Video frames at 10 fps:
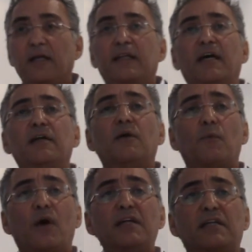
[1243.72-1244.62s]
Then
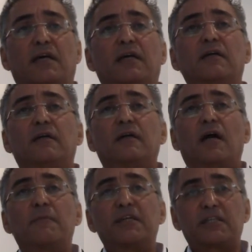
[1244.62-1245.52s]
one day,
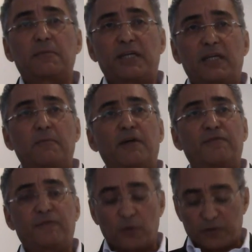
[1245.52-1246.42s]
I must have been in my
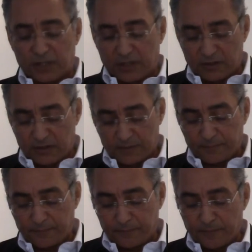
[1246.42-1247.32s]
40s,
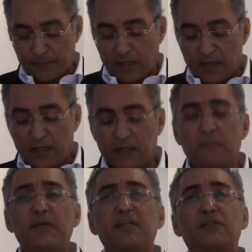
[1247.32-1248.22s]
in the
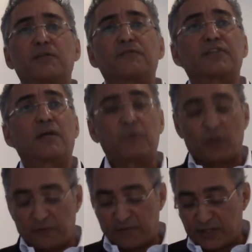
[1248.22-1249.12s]
midst of some
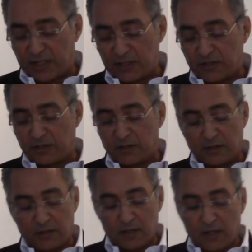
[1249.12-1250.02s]

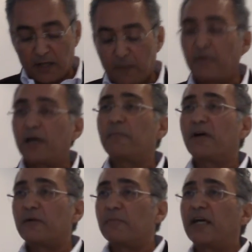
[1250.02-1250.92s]
conversation, my
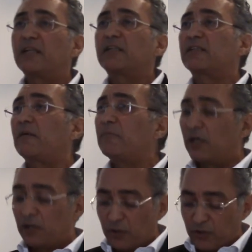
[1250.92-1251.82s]
mother made some
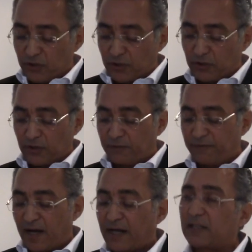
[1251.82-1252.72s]
allusion to the
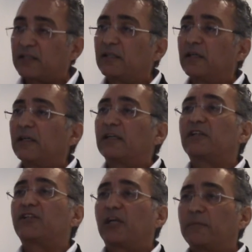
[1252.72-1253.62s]
fact
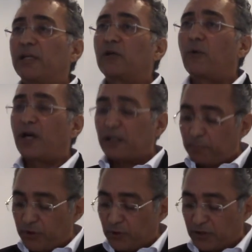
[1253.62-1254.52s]
that she had been quite
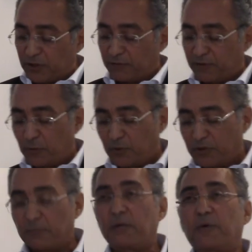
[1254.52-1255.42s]
punitive
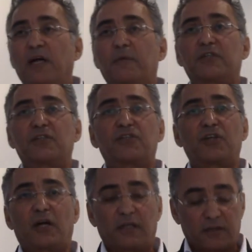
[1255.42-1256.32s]
towards me when I was a
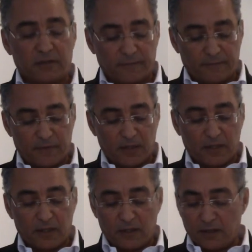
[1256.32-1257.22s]
child.
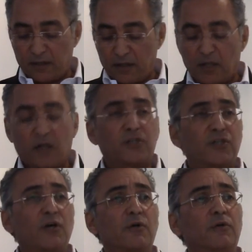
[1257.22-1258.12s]
Her
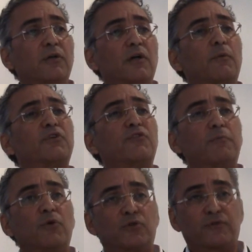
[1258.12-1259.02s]
tone was
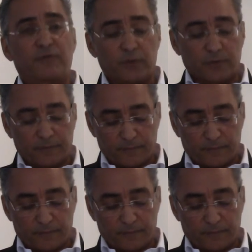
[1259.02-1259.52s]
remorseful.